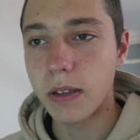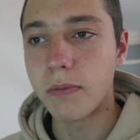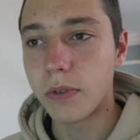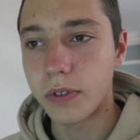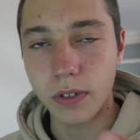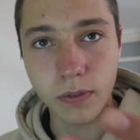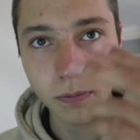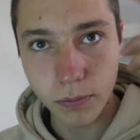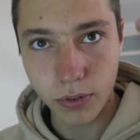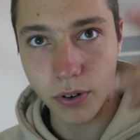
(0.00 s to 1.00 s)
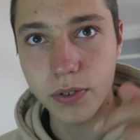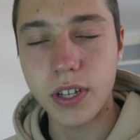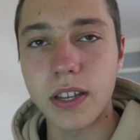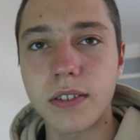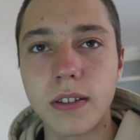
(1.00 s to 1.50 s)
people to
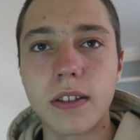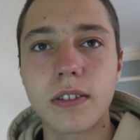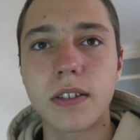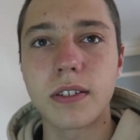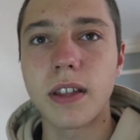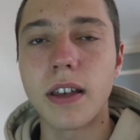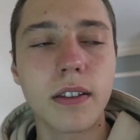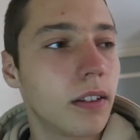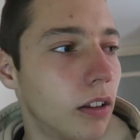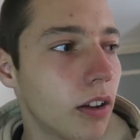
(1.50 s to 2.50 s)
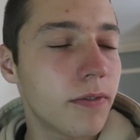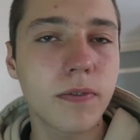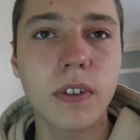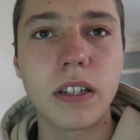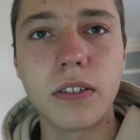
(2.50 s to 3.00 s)
process this, is that
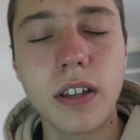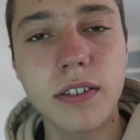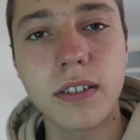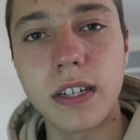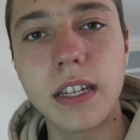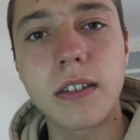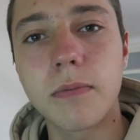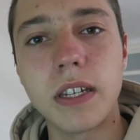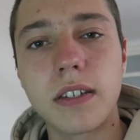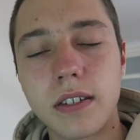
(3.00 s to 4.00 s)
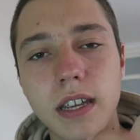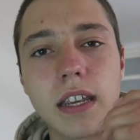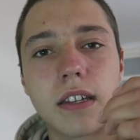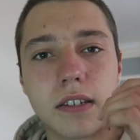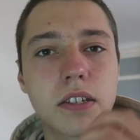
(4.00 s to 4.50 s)
life doesn't need to be
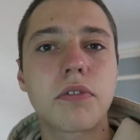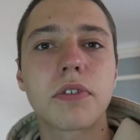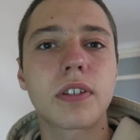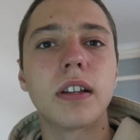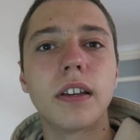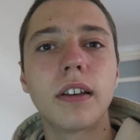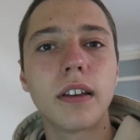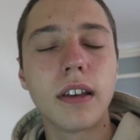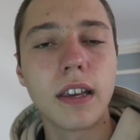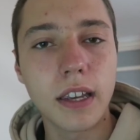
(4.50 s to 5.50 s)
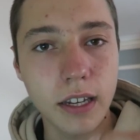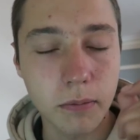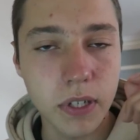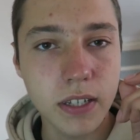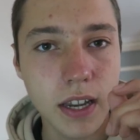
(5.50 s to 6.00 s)
taken seriously. It
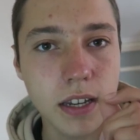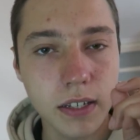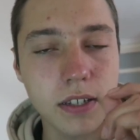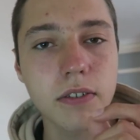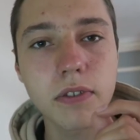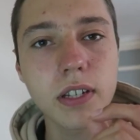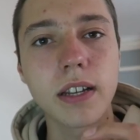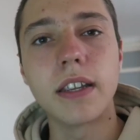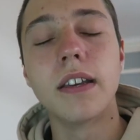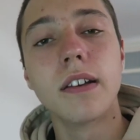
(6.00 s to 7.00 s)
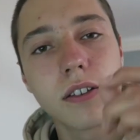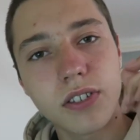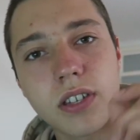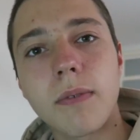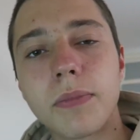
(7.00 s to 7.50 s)
can be taken seriously
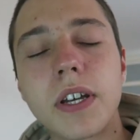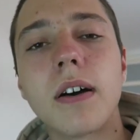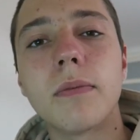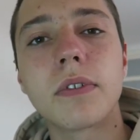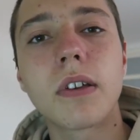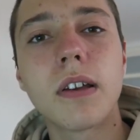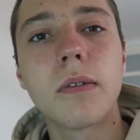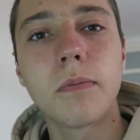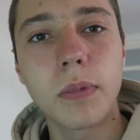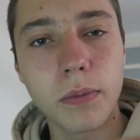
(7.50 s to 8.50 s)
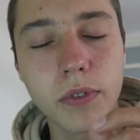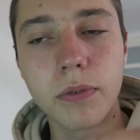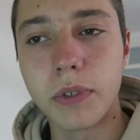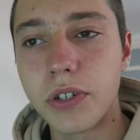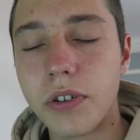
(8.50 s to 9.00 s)
sometimes, but
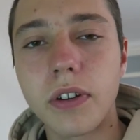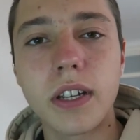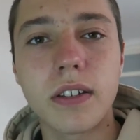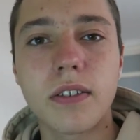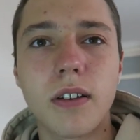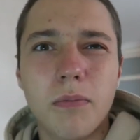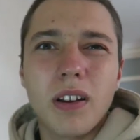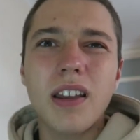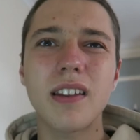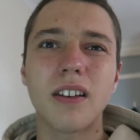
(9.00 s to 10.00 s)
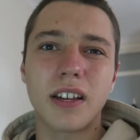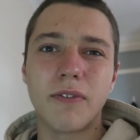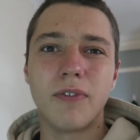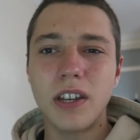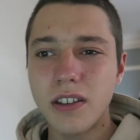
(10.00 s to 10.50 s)
the majority of the time, play it like
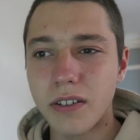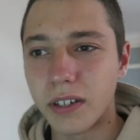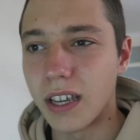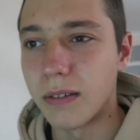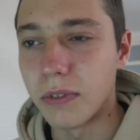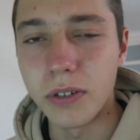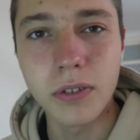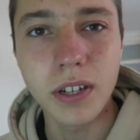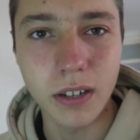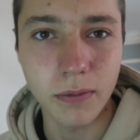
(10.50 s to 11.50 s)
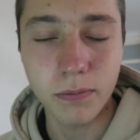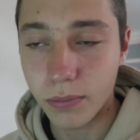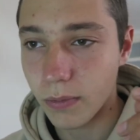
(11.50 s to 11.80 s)
a video game, dude, and